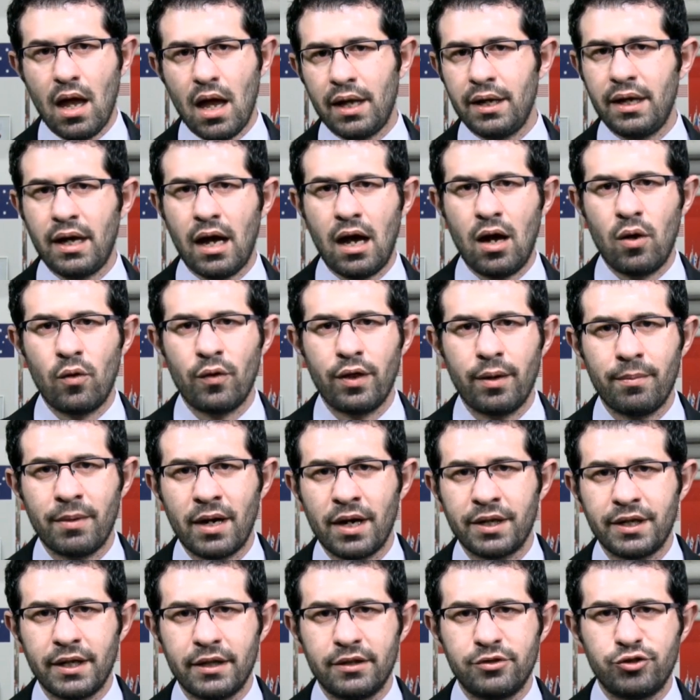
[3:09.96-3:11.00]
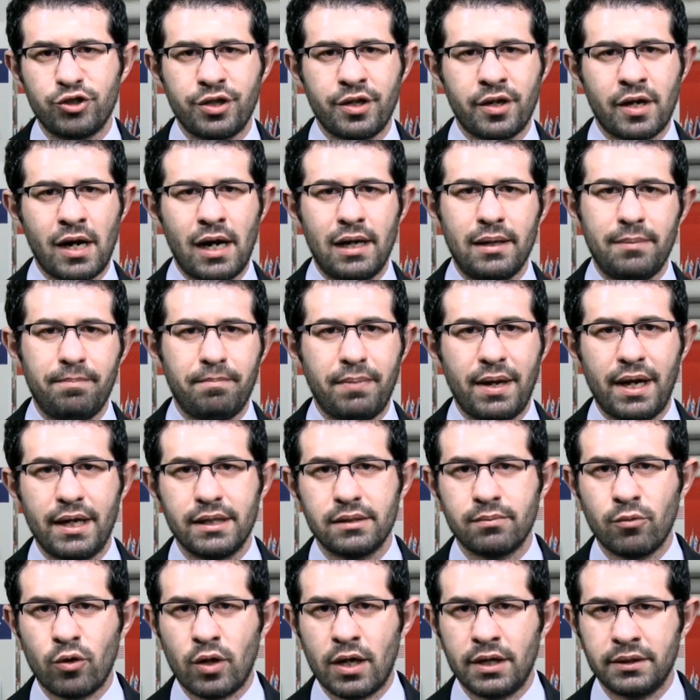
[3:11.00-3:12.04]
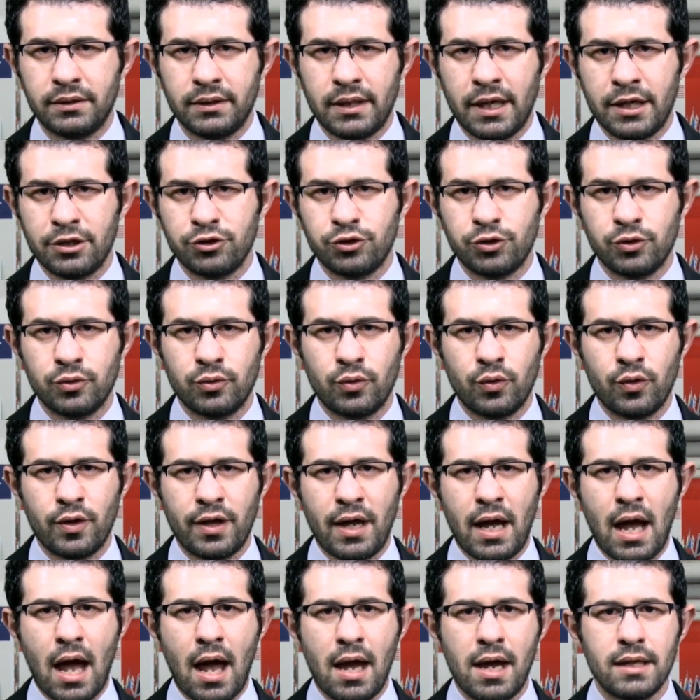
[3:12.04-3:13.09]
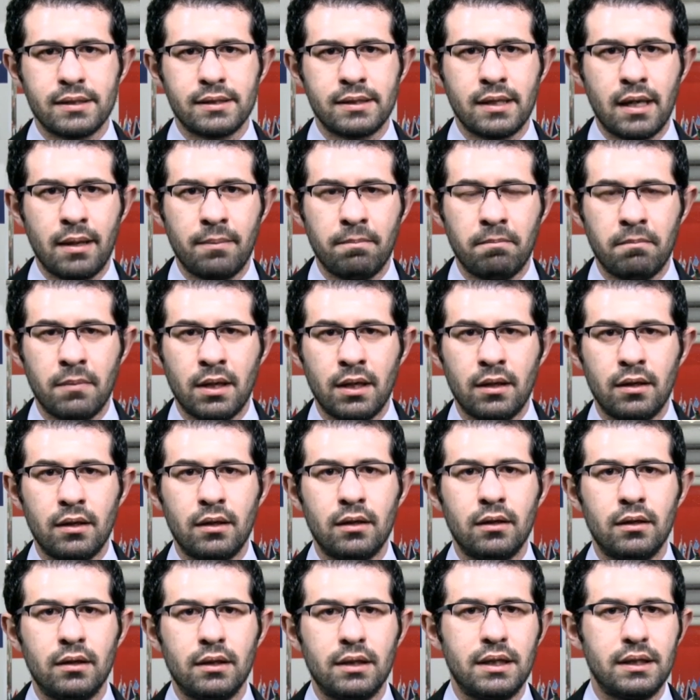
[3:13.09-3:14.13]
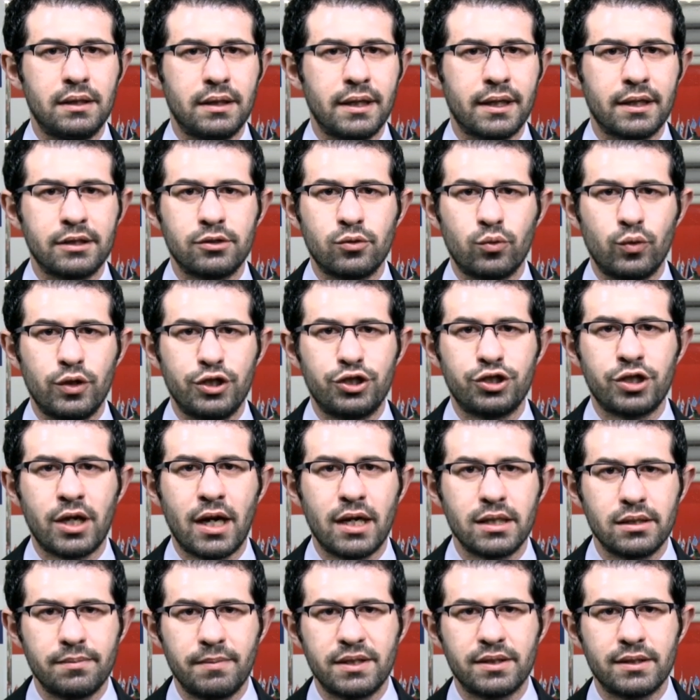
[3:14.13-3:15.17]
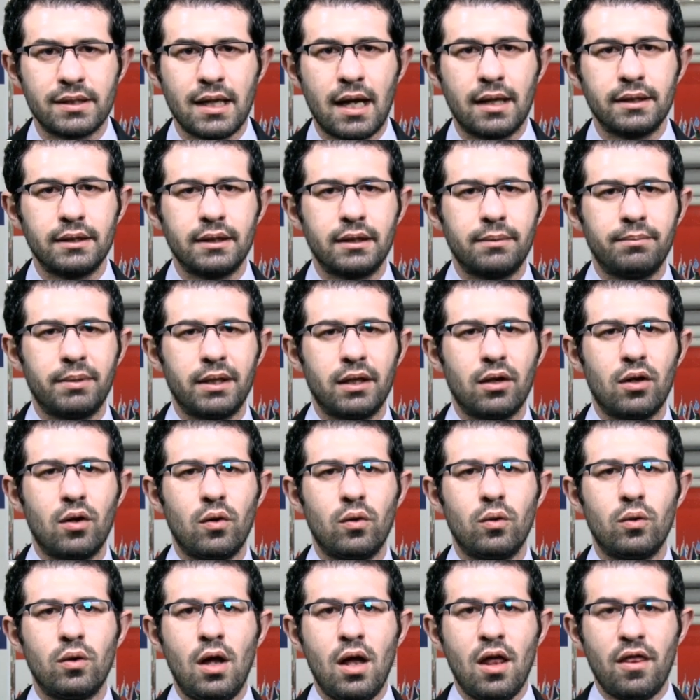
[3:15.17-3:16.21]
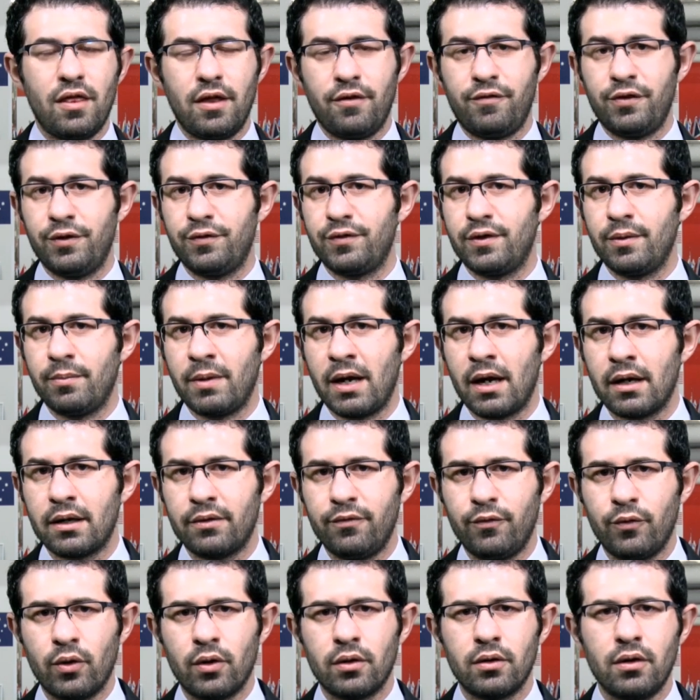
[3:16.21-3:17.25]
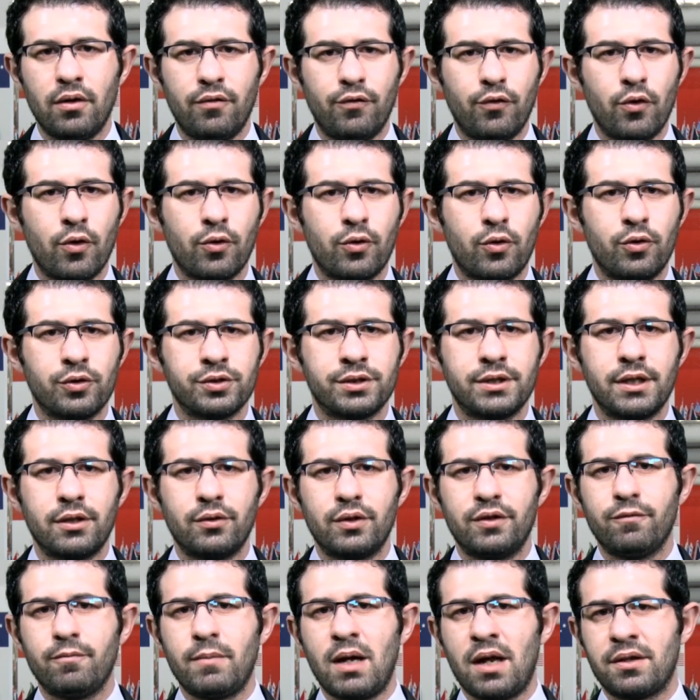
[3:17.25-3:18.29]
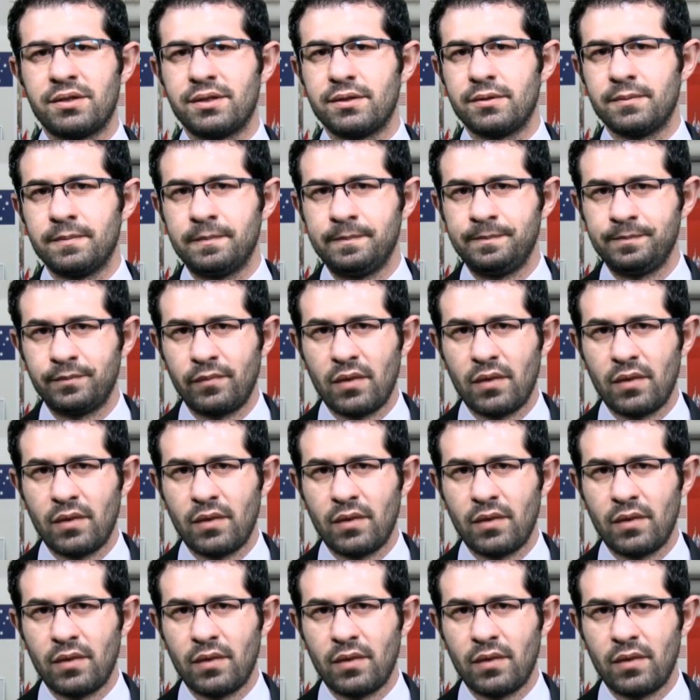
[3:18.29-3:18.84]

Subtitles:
Anyhow, the market generally pays more attention to the ISM index, which has been standing below the 50 mark for 4 consecutive months.